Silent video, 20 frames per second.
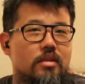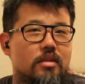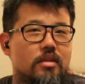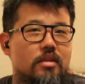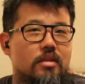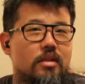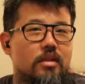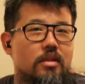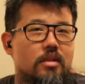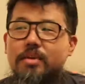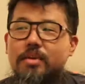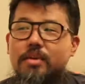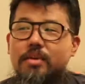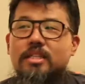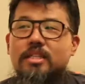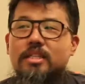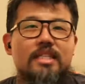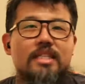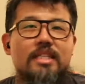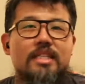It's like, bitch,
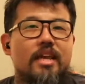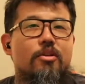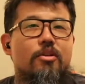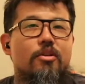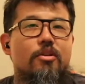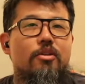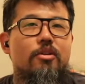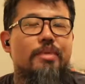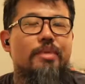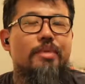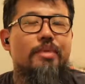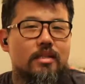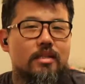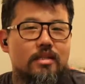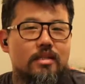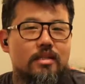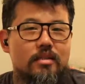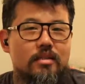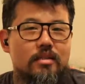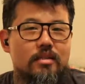that's not your
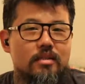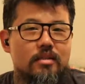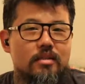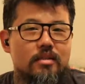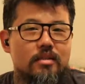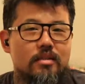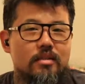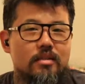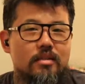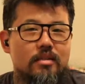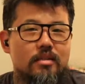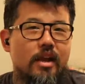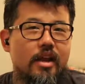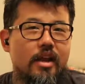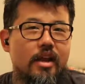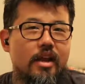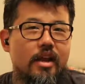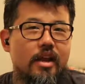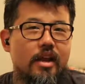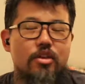business. All right,
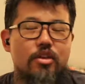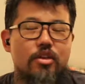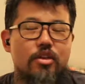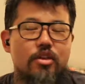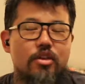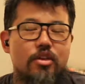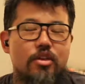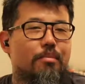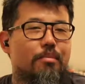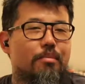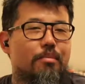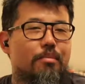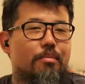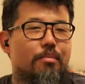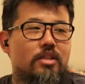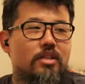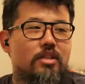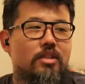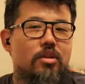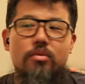you don't own that place.
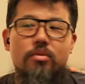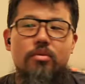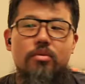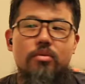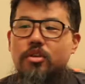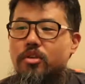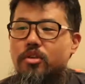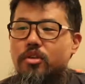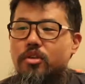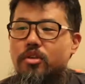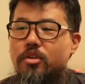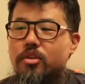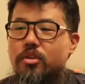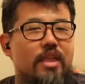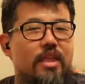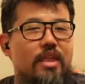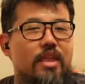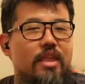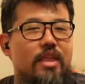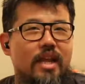You don't pay the
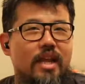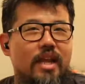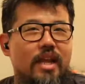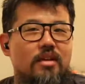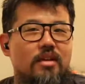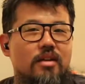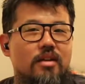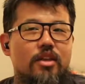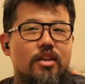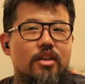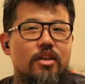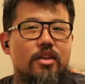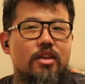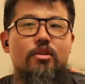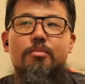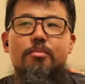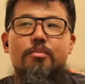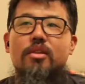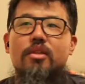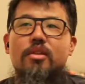rent on that. You don't
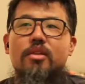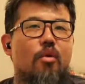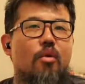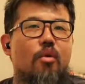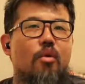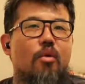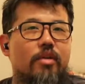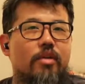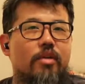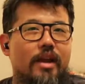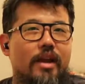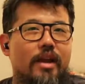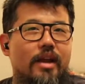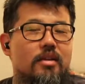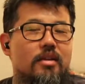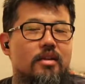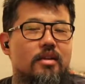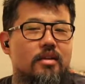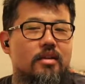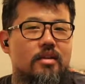pay the overhead.
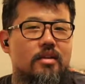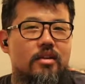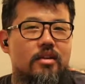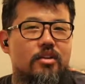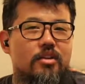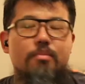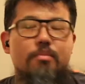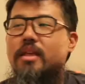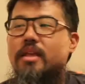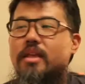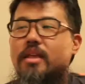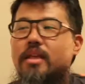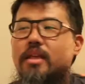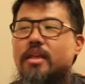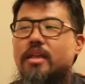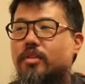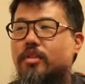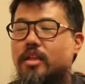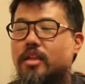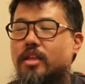You don't pay
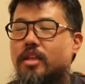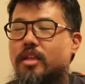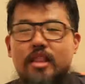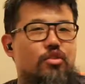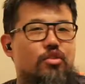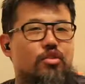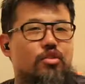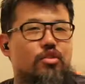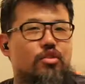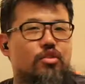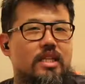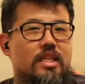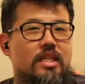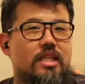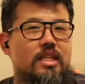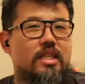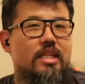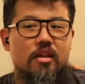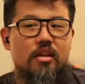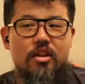for the electricity.
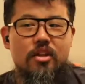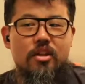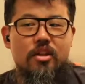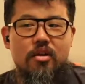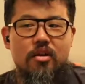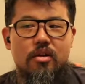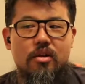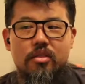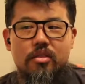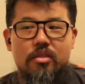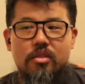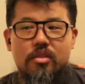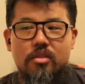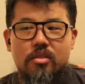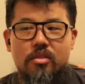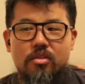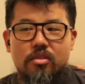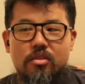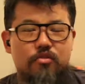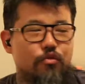On
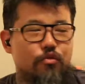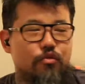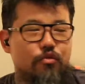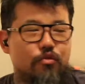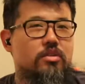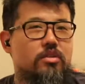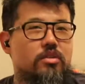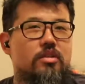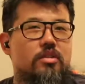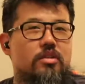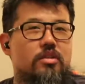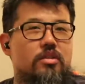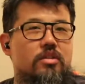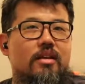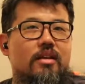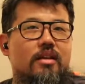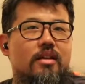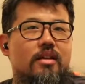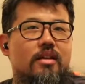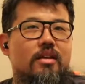those freezers that
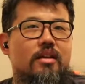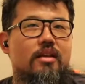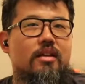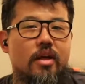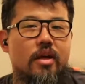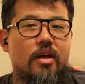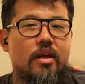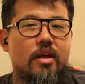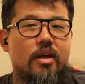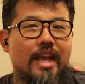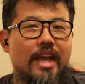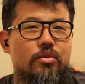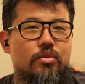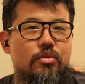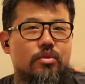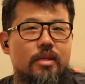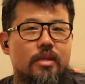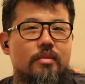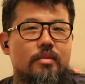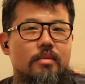hold all the ice
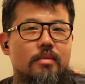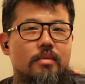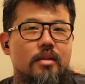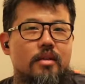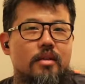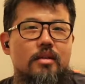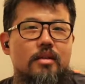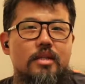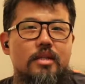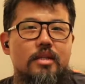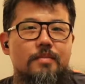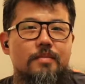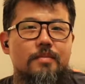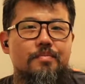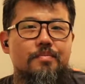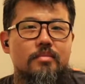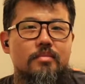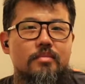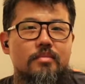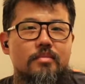cream.
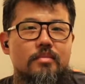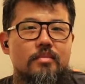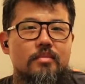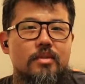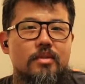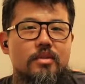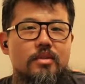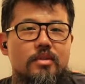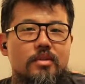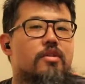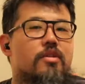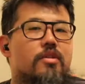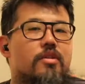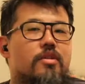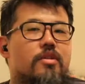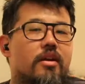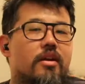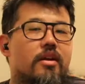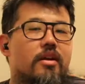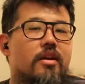Who the
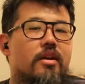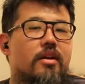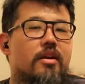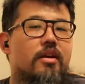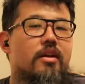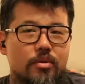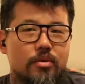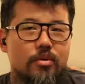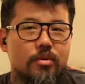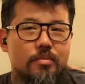fuck are you?